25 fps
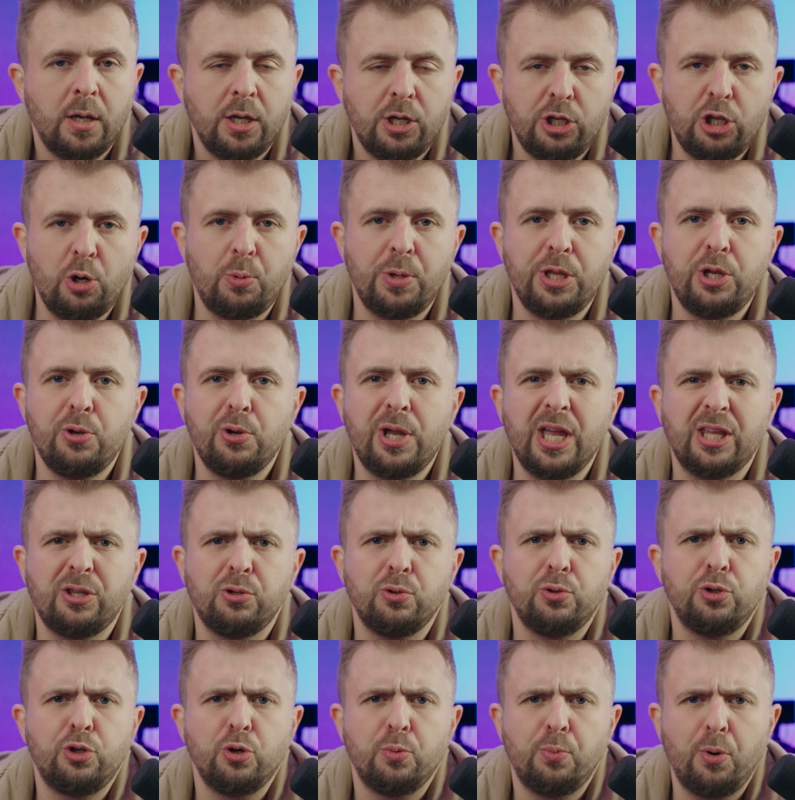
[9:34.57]
You know, when you get
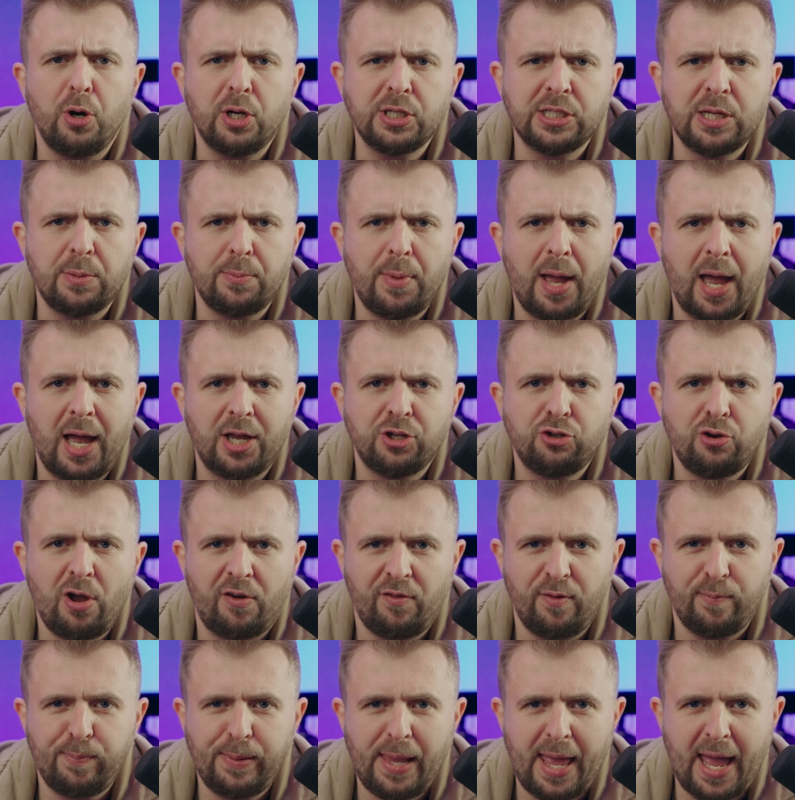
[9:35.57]
into a boxing match, you
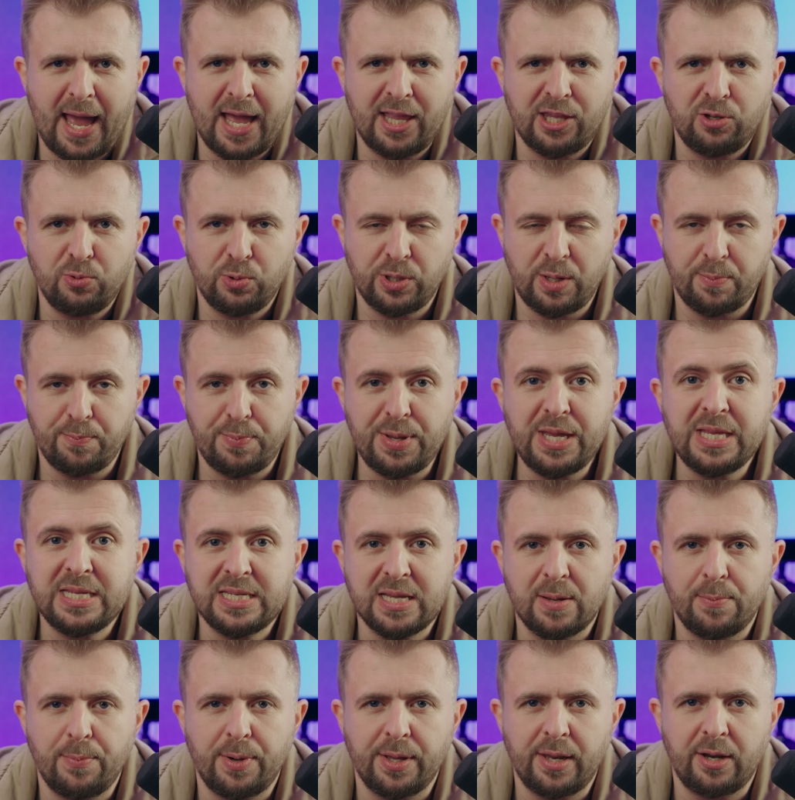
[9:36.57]
have a plan, you want to beat
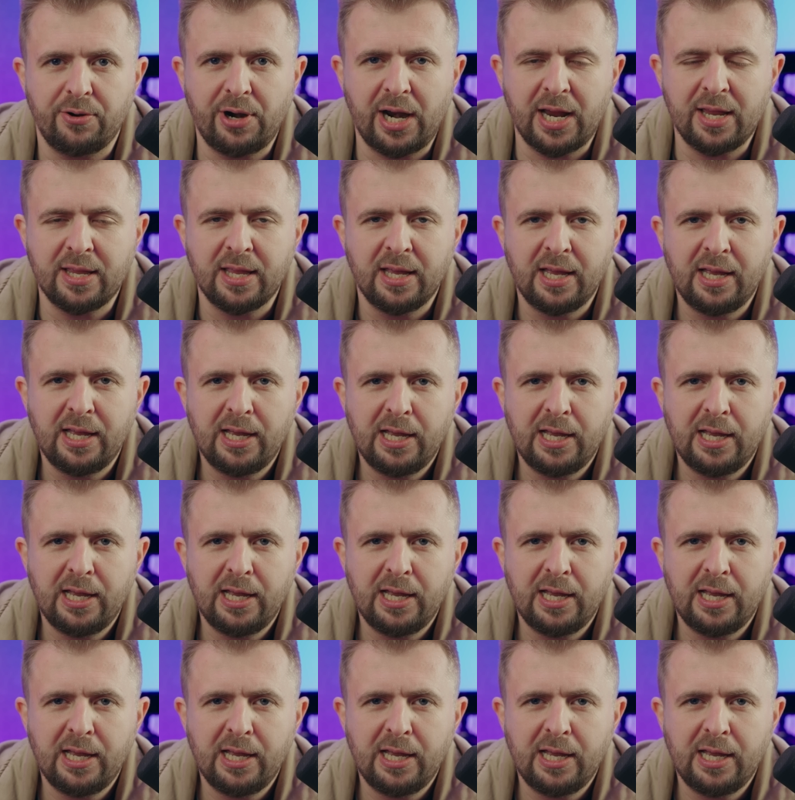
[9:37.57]
somebody, right?